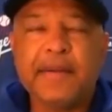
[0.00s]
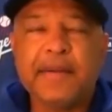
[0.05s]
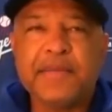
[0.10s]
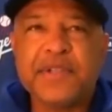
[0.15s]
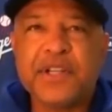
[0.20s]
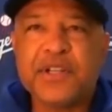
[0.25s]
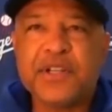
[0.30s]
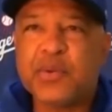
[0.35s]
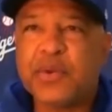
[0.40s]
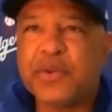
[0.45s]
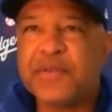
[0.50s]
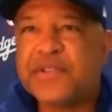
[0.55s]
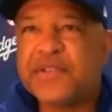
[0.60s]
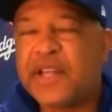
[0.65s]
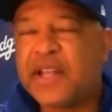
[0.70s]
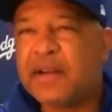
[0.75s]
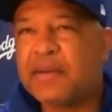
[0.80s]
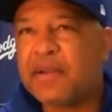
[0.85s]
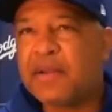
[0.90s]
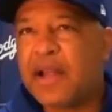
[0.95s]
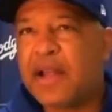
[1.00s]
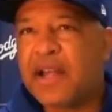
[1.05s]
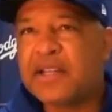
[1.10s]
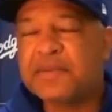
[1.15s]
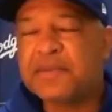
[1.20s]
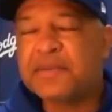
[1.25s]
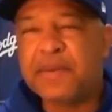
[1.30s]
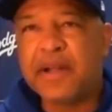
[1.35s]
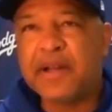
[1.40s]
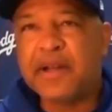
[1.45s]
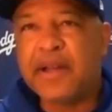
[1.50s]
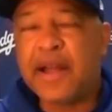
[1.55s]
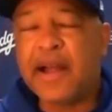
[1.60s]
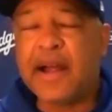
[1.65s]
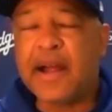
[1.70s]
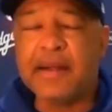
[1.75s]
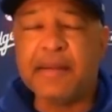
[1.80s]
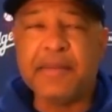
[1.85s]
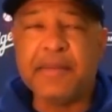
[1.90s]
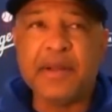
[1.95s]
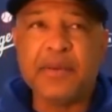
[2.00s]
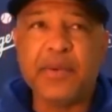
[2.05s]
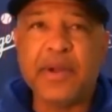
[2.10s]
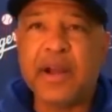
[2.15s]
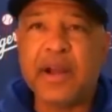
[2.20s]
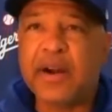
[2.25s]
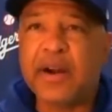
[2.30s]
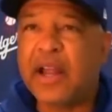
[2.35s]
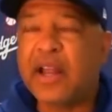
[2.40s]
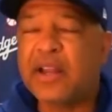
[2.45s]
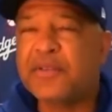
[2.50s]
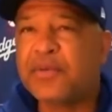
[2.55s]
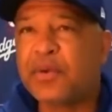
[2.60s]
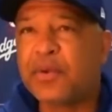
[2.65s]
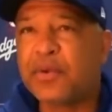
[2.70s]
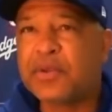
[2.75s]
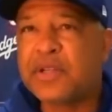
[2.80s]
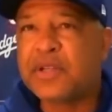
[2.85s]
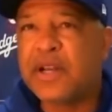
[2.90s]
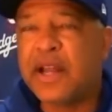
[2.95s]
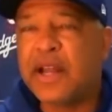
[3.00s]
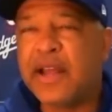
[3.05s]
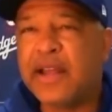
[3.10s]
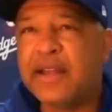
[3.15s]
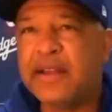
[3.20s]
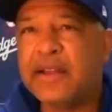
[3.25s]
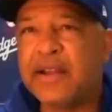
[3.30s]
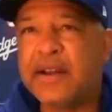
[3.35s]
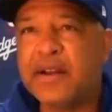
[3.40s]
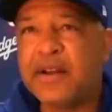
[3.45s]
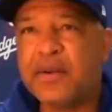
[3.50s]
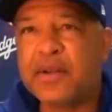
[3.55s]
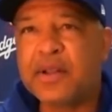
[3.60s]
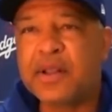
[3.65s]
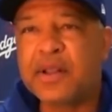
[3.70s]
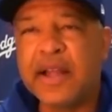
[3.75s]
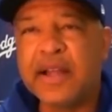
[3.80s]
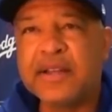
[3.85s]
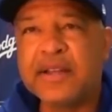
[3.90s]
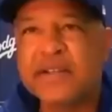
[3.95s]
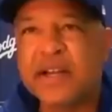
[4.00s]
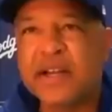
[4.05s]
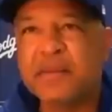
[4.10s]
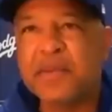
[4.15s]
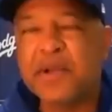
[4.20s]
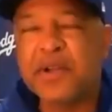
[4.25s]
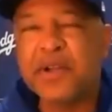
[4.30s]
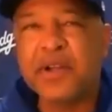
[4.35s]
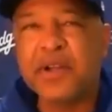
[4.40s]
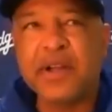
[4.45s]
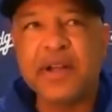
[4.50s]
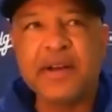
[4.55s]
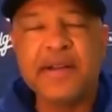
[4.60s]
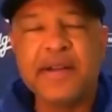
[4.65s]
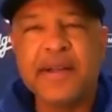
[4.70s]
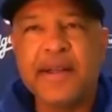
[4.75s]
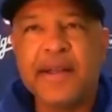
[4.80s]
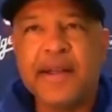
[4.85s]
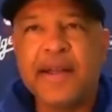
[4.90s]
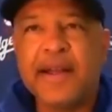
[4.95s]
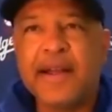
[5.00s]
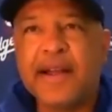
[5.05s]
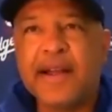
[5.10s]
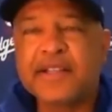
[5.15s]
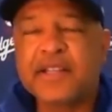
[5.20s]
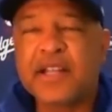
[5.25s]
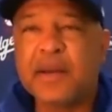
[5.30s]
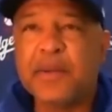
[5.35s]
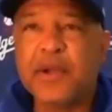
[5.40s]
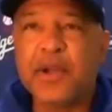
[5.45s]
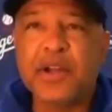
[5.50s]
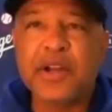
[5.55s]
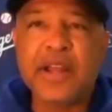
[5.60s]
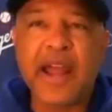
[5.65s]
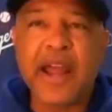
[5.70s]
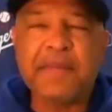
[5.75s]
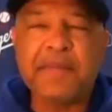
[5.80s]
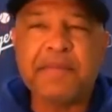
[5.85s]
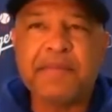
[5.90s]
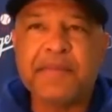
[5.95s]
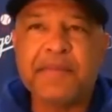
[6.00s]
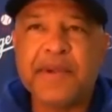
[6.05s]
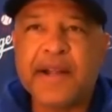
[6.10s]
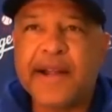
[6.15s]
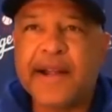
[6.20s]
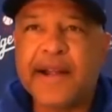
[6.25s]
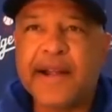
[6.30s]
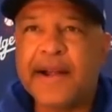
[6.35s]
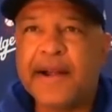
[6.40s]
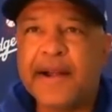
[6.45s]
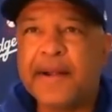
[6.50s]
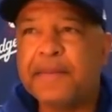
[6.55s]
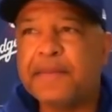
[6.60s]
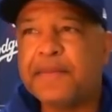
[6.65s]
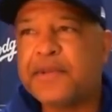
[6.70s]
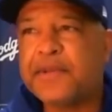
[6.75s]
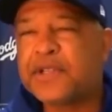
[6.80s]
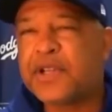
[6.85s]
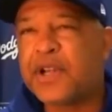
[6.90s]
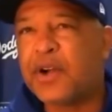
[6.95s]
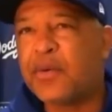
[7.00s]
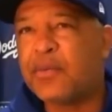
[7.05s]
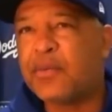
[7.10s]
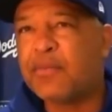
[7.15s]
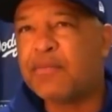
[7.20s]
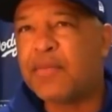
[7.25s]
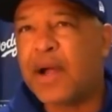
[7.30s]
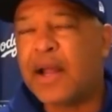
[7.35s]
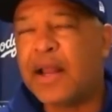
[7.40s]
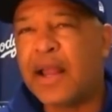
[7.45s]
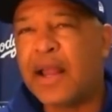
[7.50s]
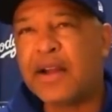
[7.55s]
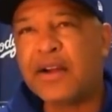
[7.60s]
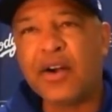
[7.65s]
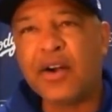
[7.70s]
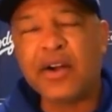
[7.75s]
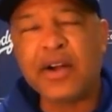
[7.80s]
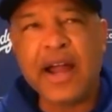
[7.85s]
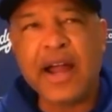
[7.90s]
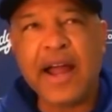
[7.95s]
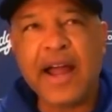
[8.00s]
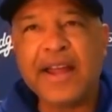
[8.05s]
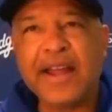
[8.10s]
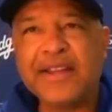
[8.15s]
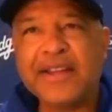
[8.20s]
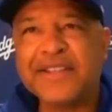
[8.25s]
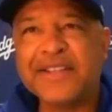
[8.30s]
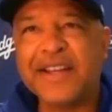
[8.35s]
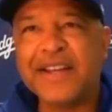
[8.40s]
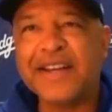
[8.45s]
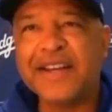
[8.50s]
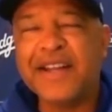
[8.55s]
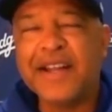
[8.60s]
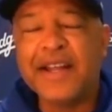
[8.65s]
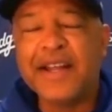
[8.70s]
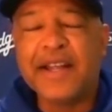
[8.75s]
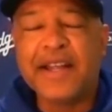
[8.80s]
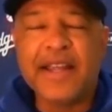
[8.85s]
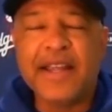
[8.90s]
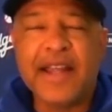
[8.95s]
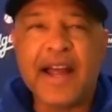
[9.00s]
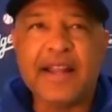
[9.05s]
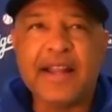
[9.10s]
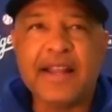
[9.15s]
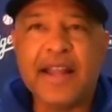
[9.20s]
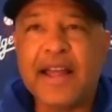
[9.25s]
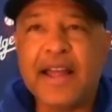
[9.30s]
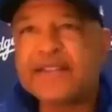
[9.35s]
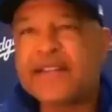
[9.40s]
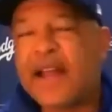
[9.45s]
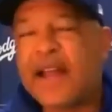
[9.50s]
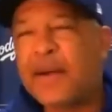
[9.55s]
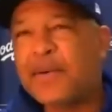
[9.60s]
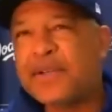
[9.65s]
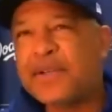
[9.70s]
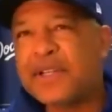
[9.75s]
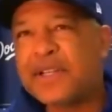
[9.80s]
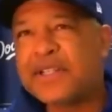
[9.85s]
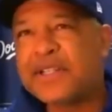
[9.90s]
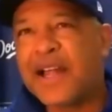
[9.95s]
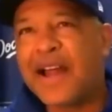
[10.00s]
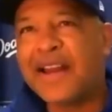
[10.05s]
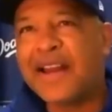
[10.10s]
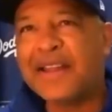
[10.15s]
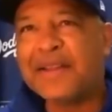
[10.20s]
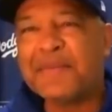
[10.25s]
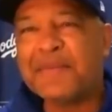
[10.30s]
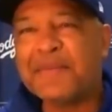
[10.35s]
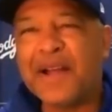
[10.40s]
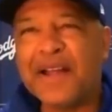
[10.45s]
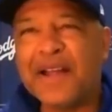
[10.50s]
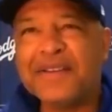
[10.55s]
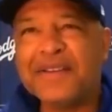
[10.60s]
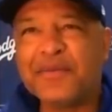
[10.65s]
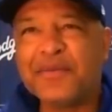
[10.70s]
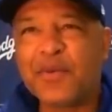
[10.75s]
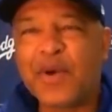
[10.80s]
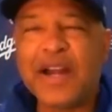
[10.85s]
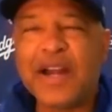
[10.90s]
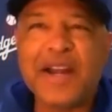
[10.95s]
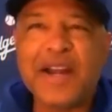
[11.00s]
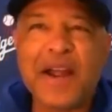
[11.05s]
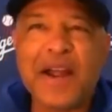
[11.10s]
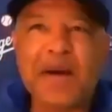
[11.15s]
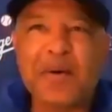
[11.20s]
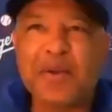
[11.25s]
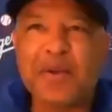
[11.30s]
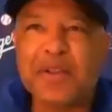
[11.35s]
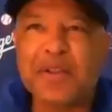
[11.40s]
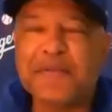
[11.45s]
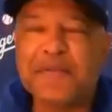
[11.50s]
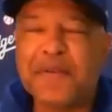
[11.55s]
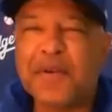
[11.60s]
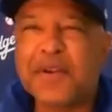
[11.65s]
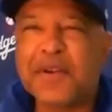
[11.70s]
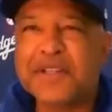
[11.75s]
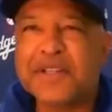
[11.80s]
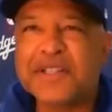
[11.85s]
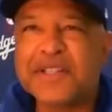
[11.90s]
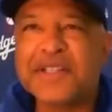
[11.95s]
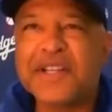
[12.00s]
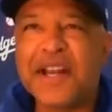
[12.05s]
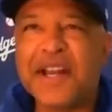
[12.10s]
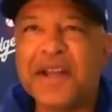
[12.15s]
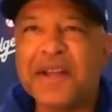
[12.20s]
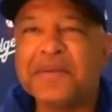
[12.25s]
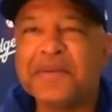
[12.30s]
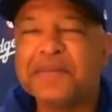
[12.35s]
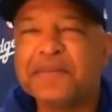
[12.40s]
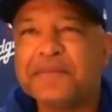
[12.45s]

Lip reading: since we've seen him last. But yeah, I mean, we got our hands full today. I know Clayton's going to be good. It's going to be a good game. So I like our guys. And yeah, last night was exciting, but right now our only focus is today.